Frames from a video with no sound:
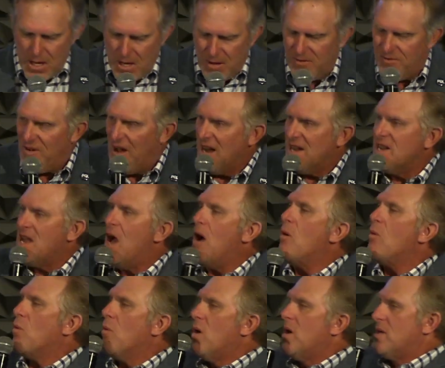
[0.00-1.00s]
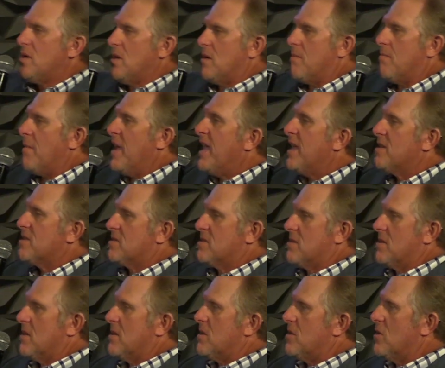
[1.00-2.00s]
Find out what makes
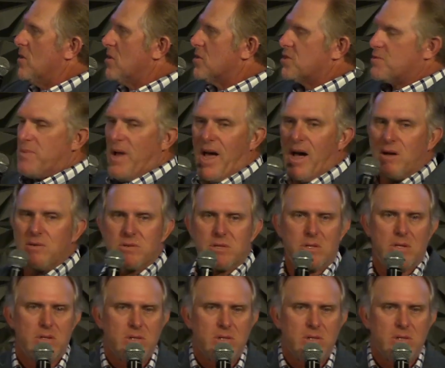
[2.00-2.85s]
your spouse